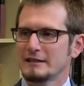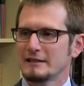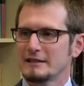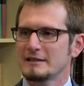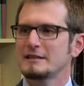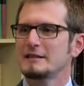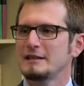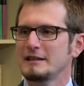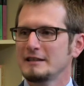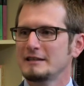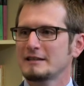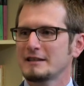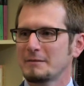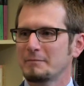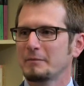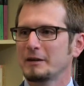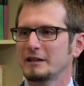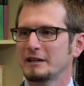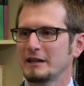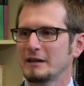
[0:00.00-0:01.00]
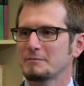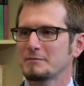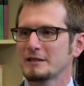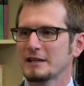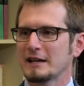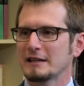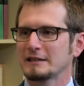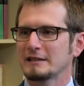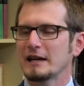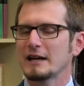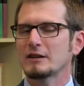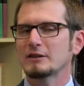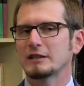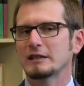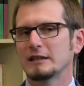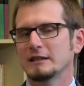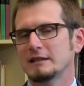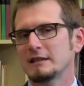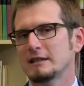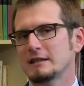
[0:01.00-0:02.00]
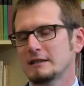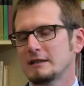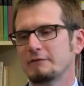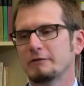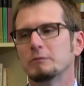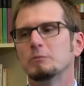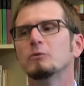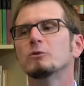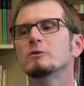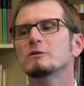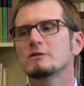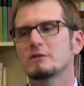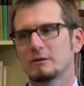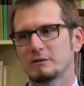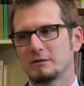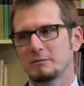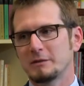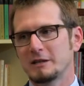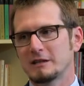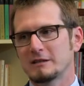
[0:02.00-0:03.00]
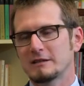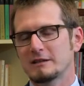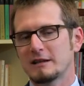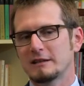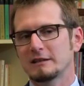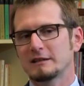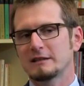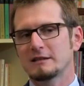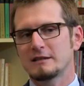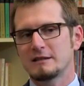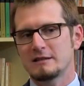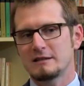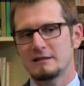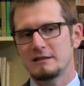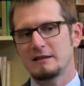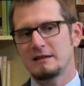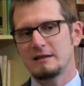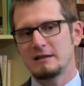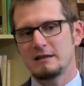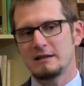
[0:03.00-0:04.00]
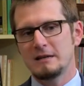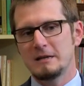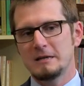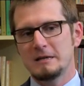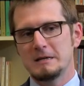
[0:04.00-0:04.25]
To see somebody upside down, and I think it's even more so to be unsettling to see